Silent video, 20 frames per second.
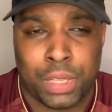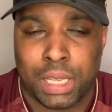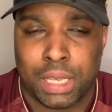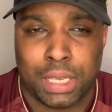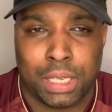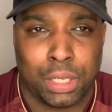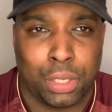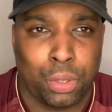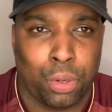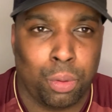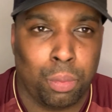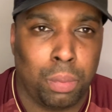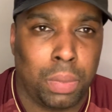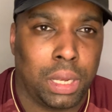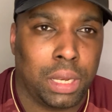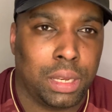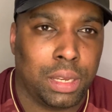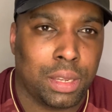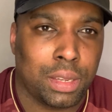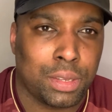You know,
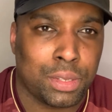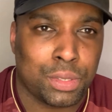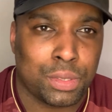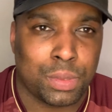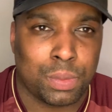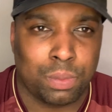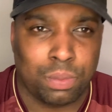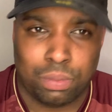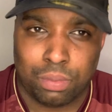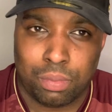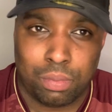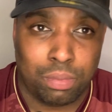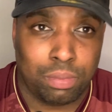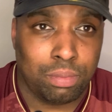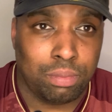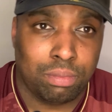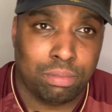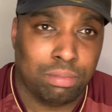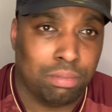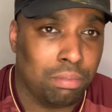Melier's
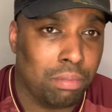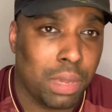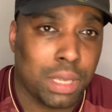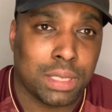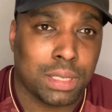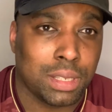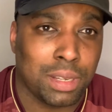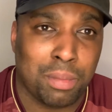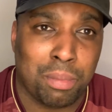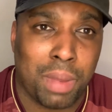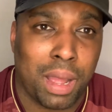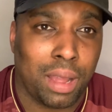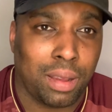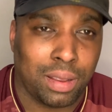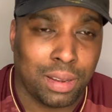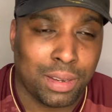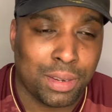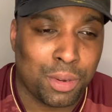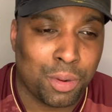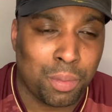messing about a
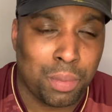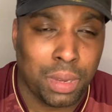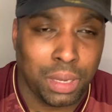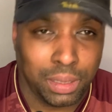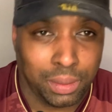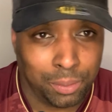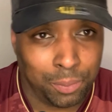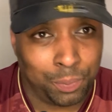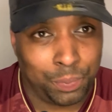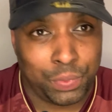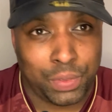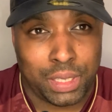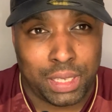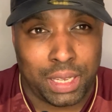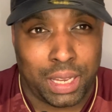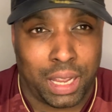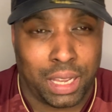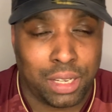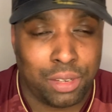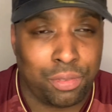little bit.
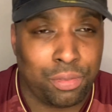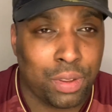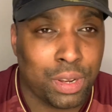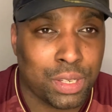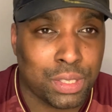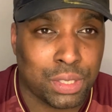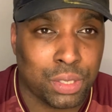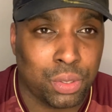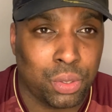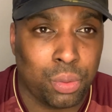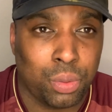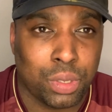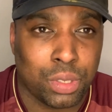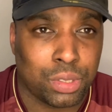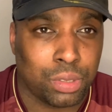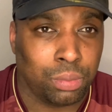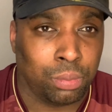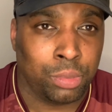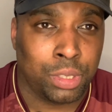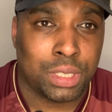Our defence are doing
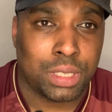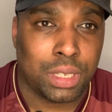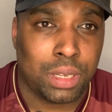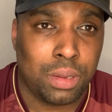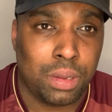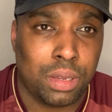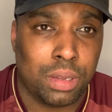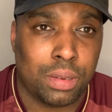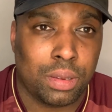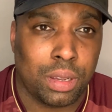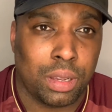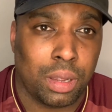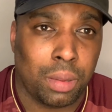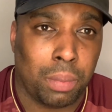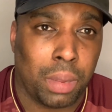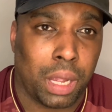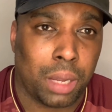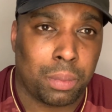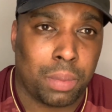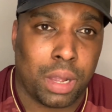some risky
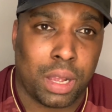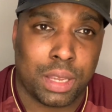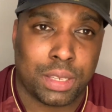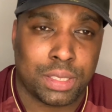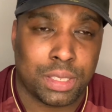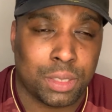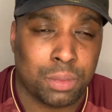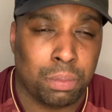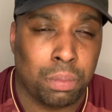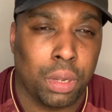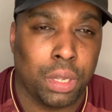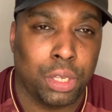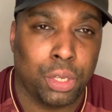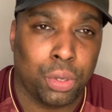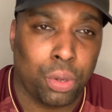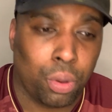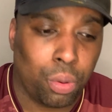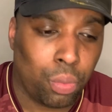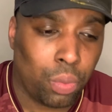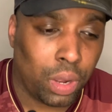back passes. But you
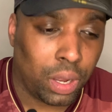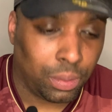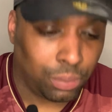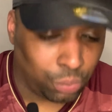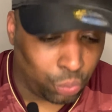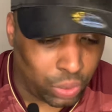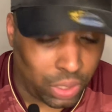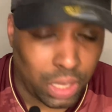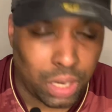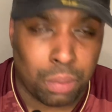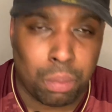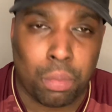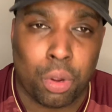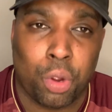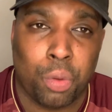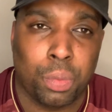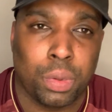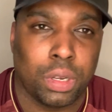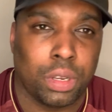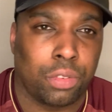know what? We had a
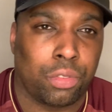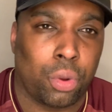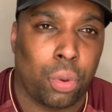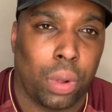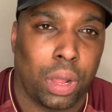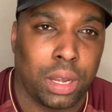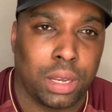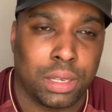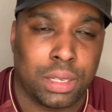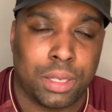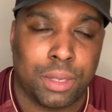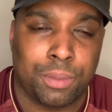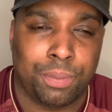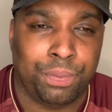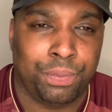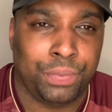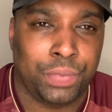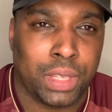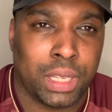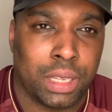moment of quality
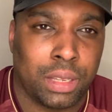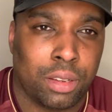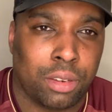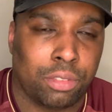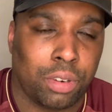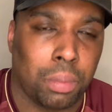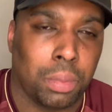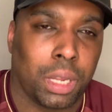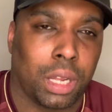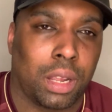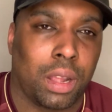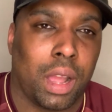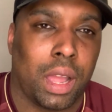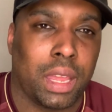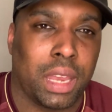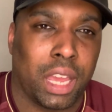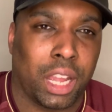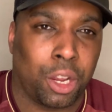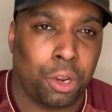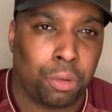from the guy
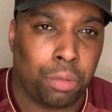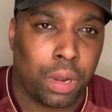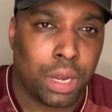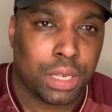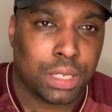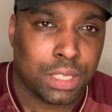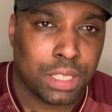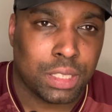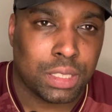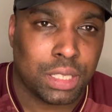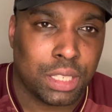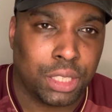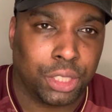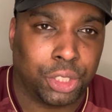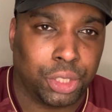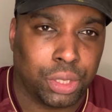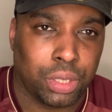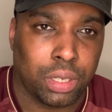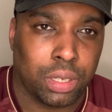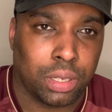that graces this
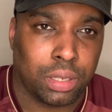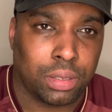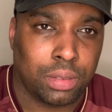shirt.